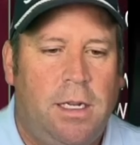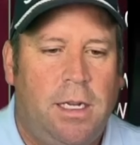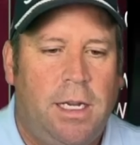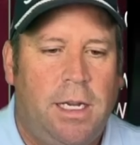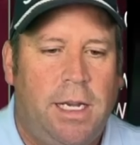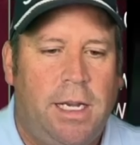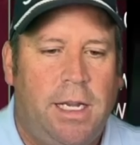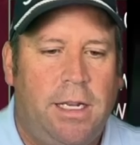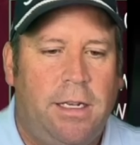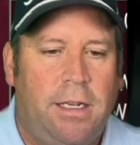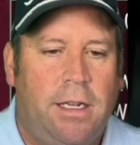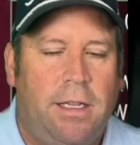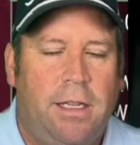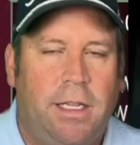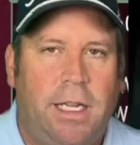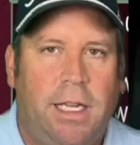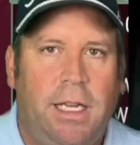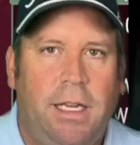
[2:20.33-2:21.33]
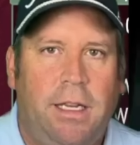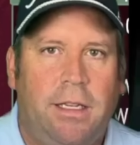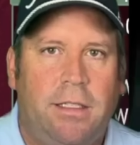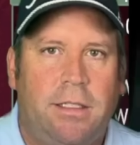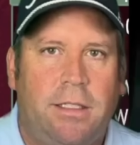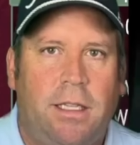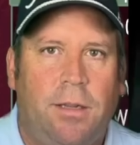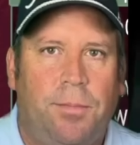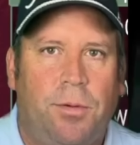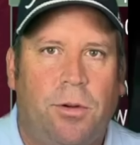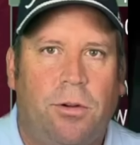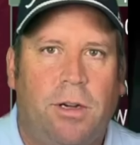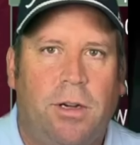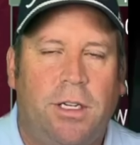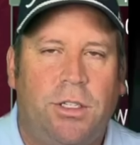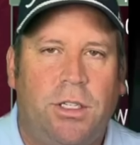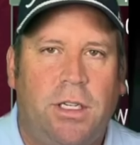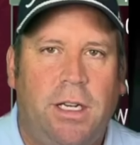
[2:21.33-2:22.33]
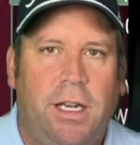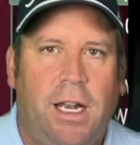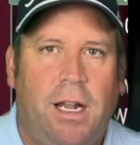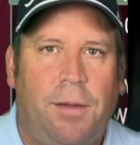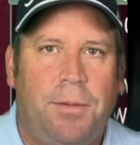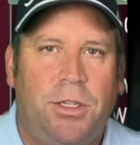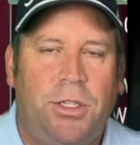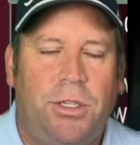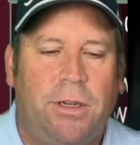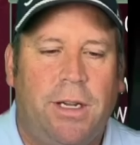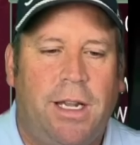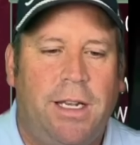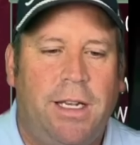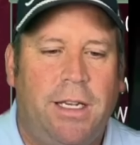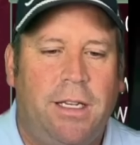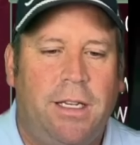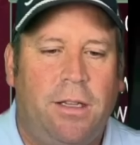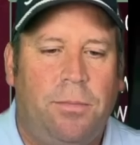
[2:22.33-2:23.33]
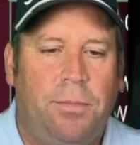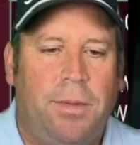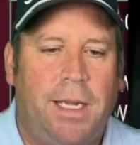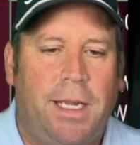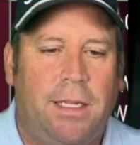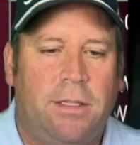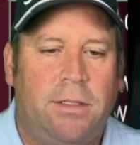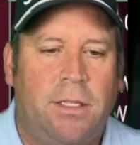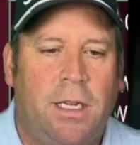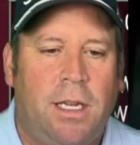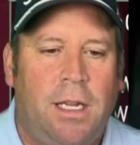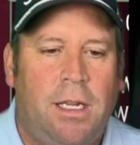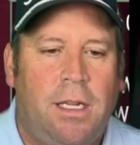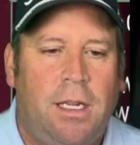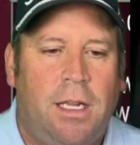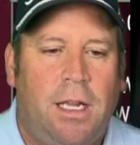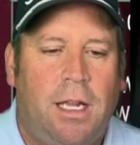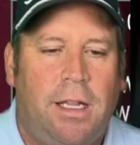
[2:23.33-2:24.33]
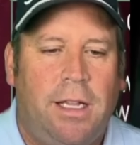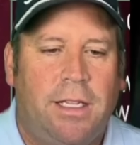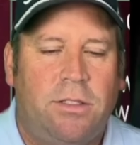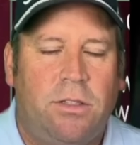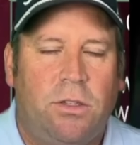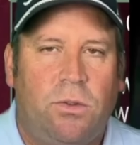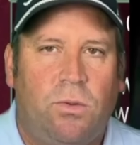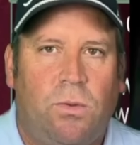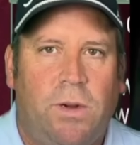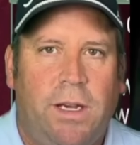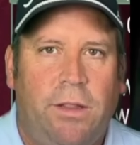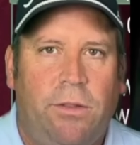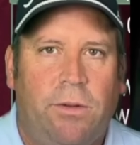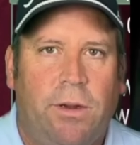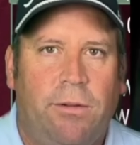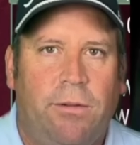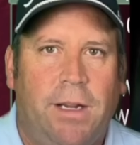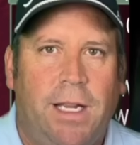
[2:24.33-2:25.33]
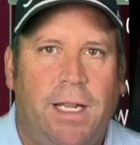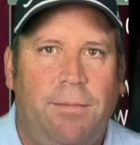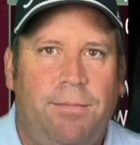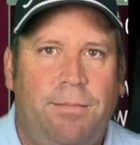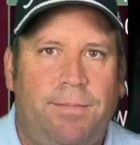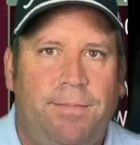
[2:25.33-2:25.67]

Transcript: And uh, the key is the progression and how much you're adding into the bets. Uh, that's a 23 red